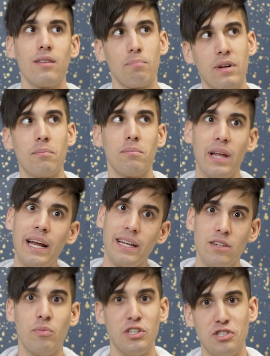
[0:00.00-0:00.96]

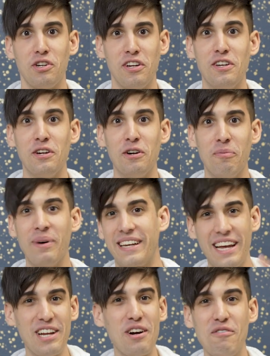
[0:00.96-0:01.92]
complaining we shouldn't do, but
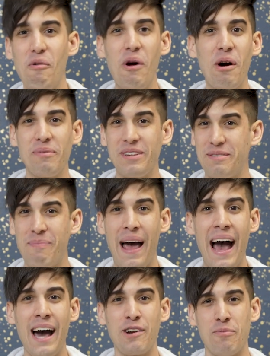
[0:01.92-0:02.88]
getting overwhelmed is
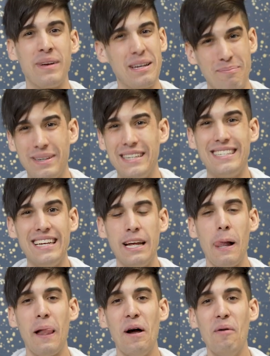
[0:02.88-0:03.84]
bad or being busy.
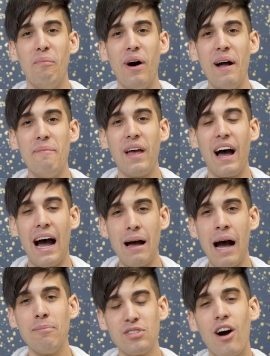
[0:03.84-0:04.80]
But
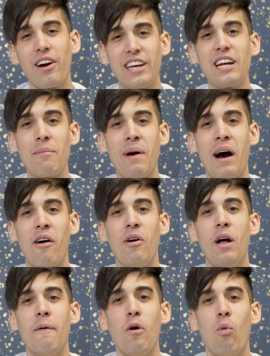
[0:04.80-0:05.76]
I'm talking about
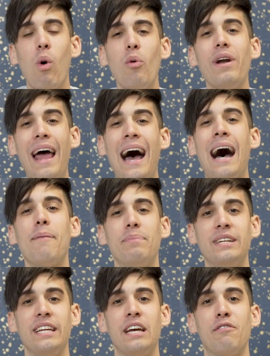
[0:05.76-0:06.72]
what would
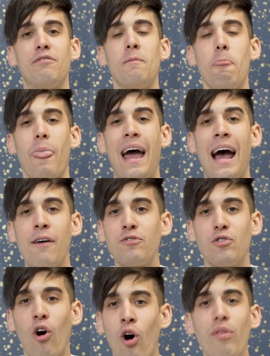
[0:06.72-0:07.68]
happen if
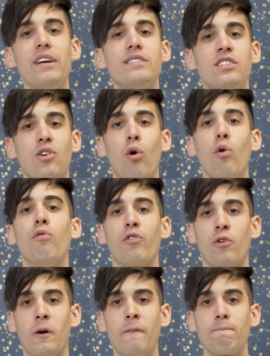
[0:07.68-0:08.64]
after all this is
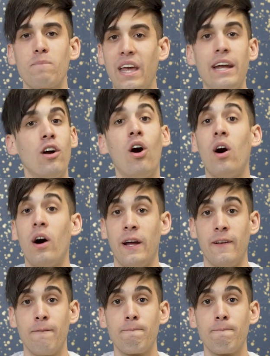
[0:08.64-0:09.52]
over and on,